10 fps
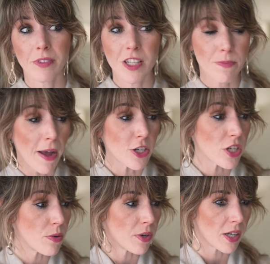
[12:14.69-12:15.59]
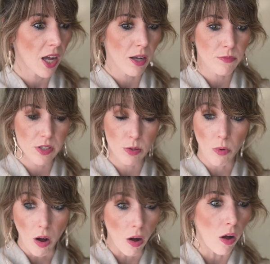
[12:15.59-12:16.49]
especially when it comes to
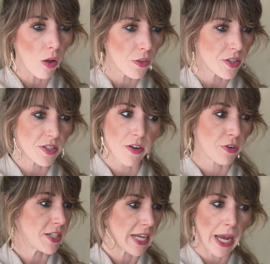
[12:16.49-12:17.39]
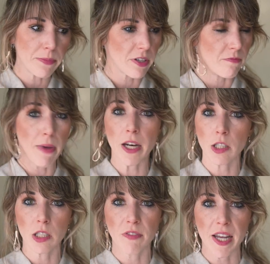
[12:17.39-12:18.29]
all the different types of
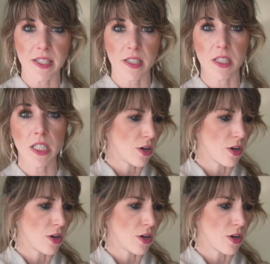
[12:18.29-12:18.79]
medical devices.